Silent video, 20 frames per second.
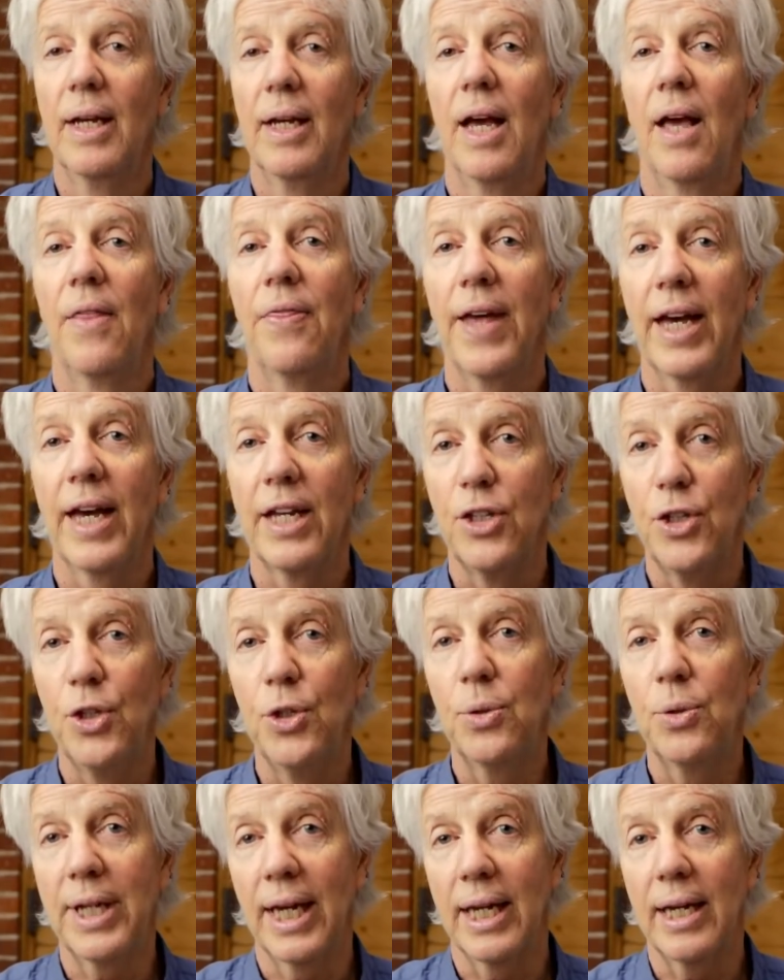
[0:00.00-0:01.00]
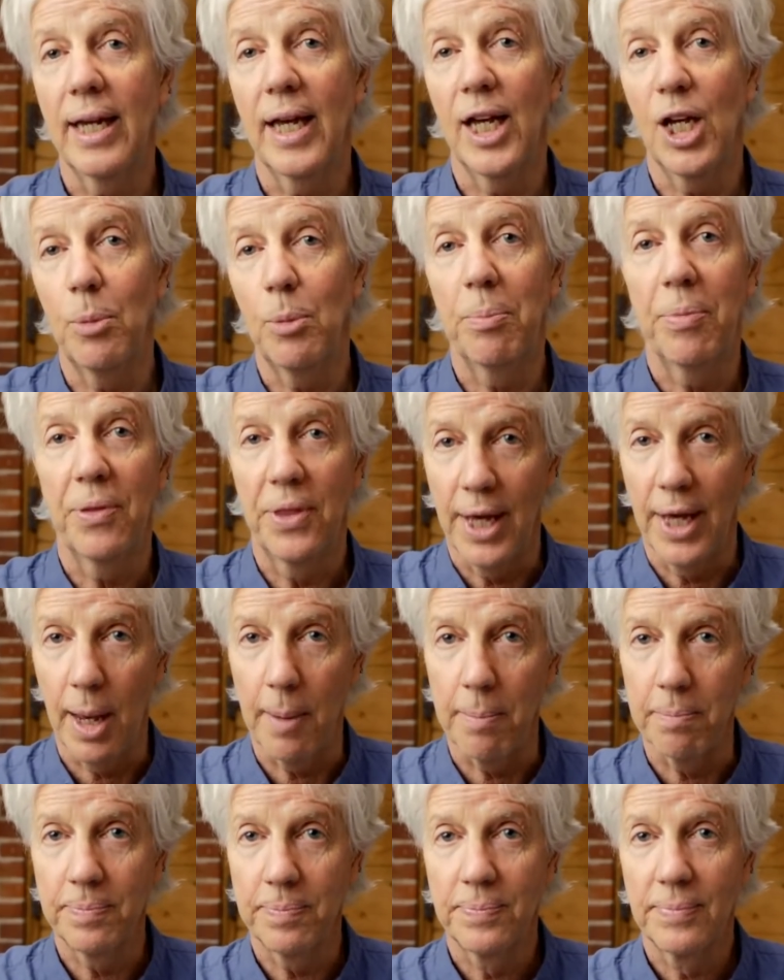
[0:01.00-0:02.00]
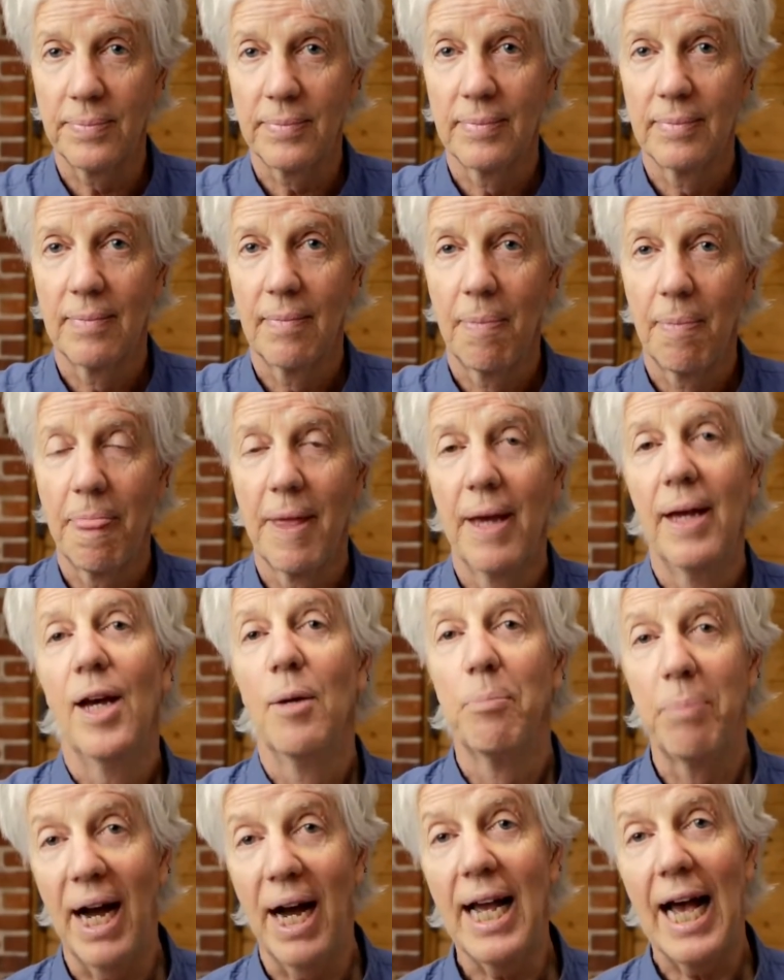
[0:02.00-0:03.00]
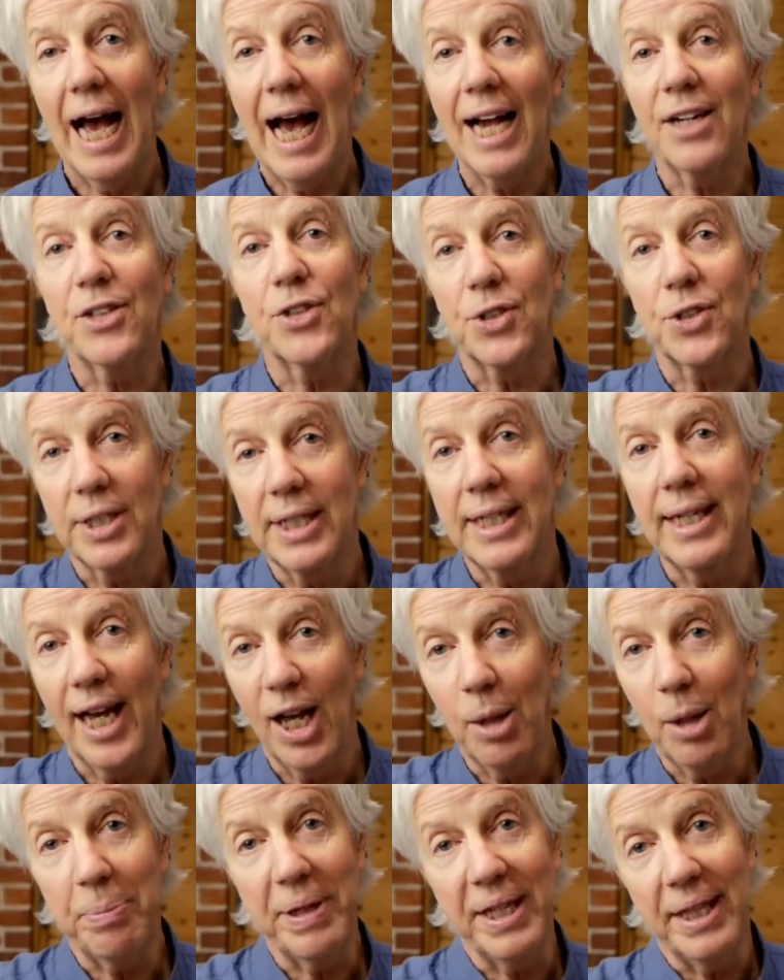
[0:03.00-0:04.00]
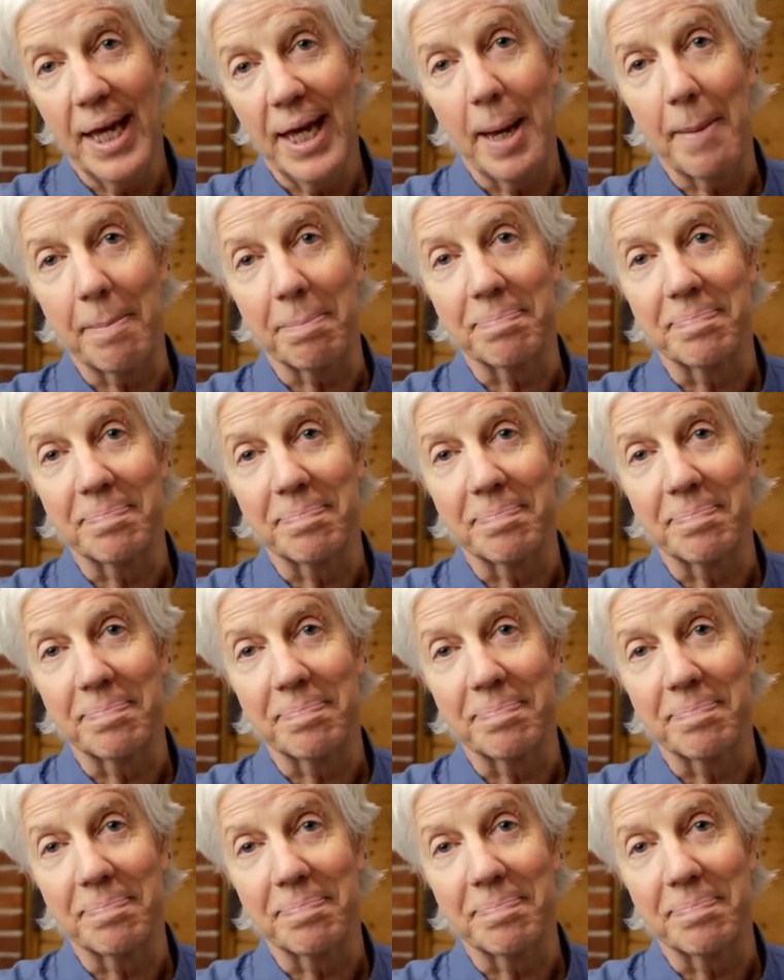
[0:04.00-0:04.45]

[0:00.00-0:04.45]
that you can help them by actually helping them.